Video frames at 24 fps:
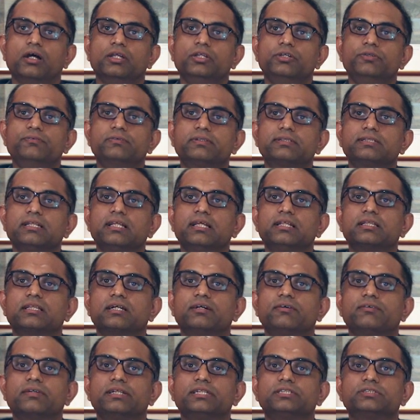Universal health
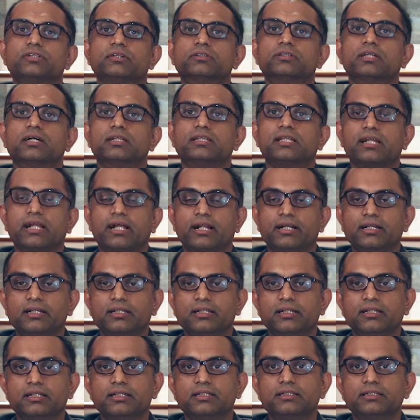coverage, on the other hand,